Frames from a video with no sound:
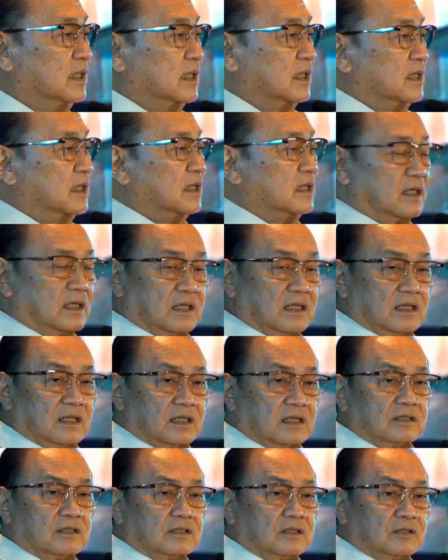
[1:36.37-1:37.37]

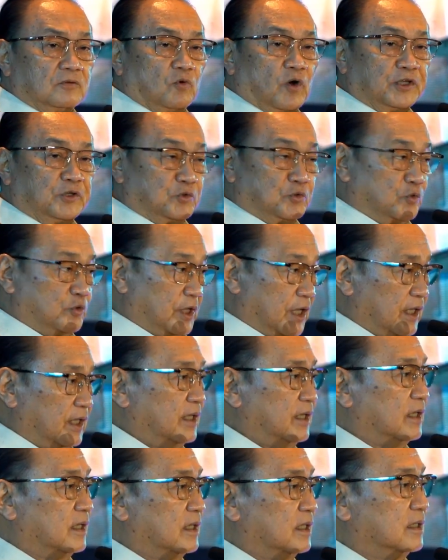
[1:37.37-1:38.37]
Y2K,
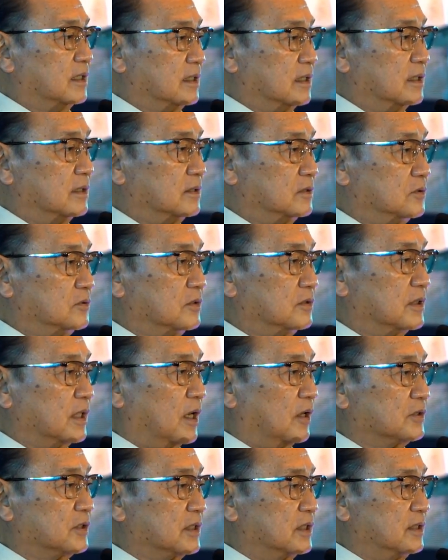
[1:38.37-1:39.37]

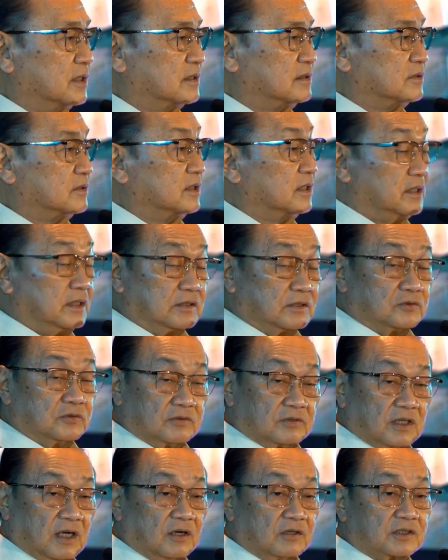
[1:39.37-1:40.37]
the year
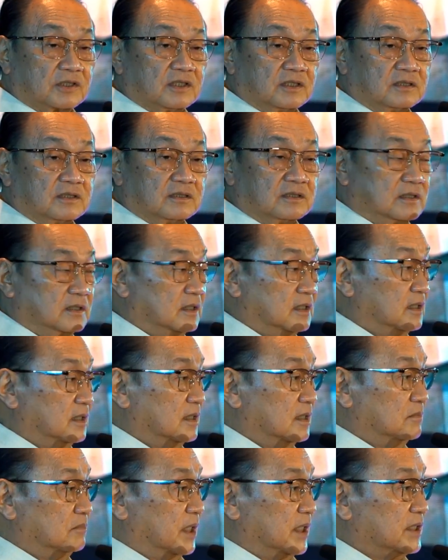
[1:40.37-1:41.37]
2000,
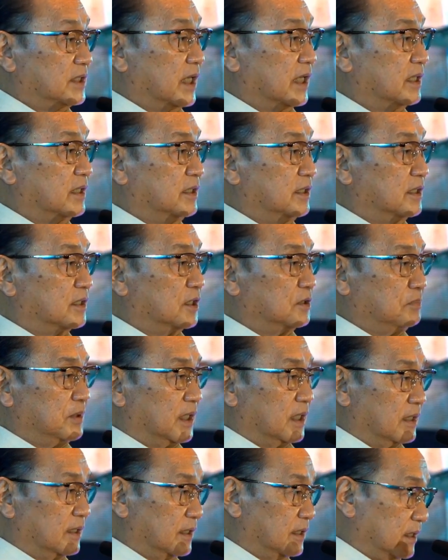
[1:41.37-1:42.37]
my second year at
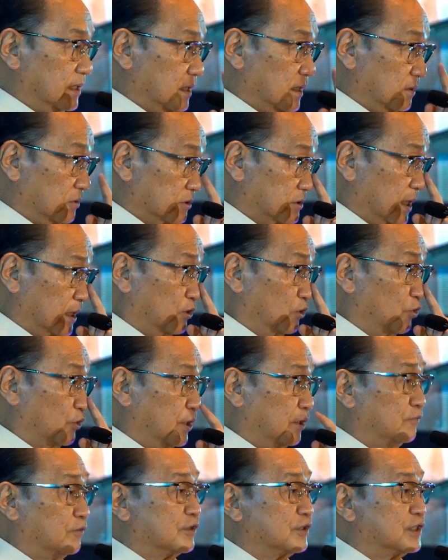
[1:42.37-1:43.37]
PLDT. I was then looking
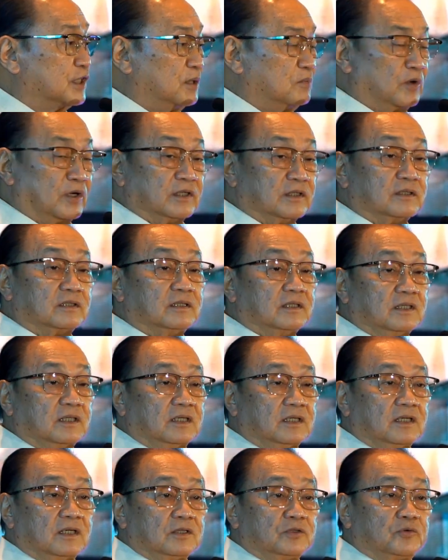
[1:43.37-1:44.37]
for someone
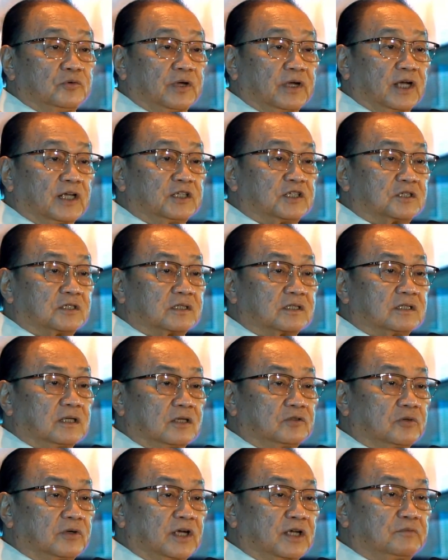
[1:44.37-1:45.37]
to head
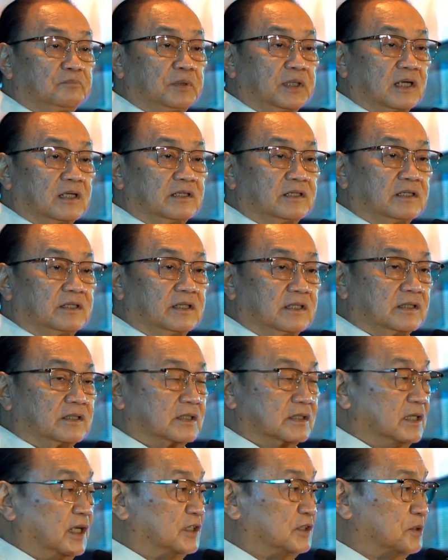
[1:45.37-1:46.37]
PLDT's
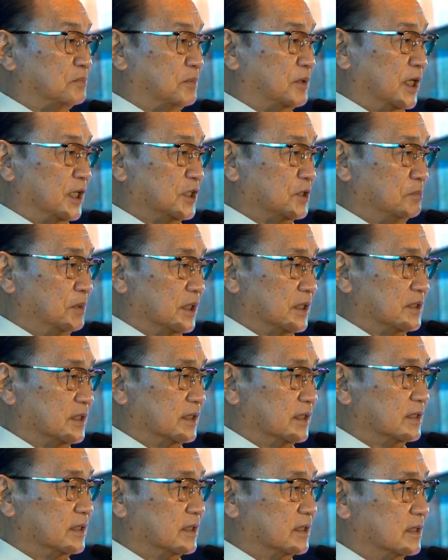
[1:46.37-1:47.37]
enterprise
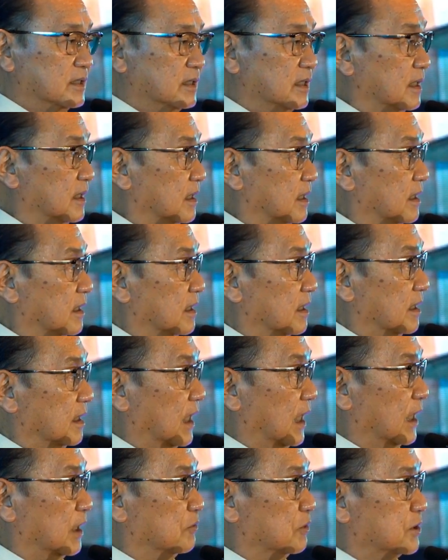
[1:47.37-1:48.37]
business.
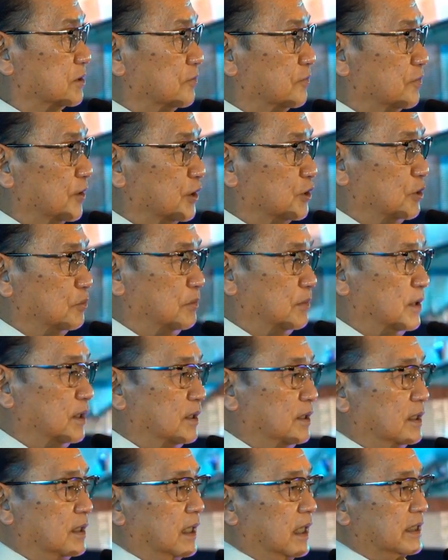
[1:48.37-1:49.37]
Al was referred to me
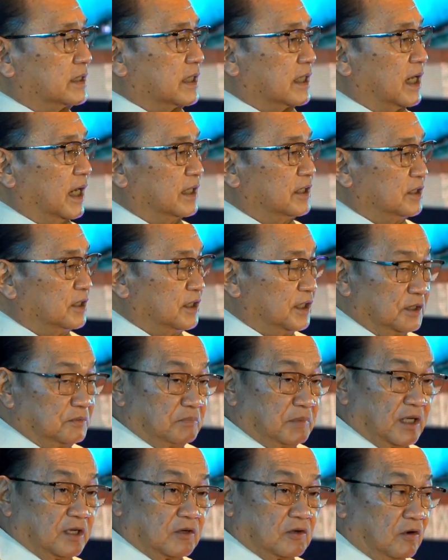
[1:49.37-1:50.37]
as a candidate by
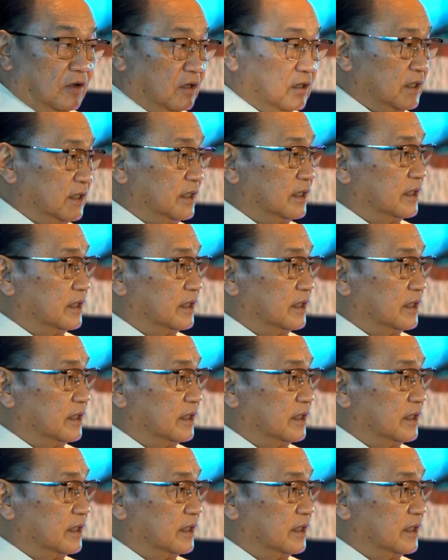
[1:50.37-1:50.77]
a colleague,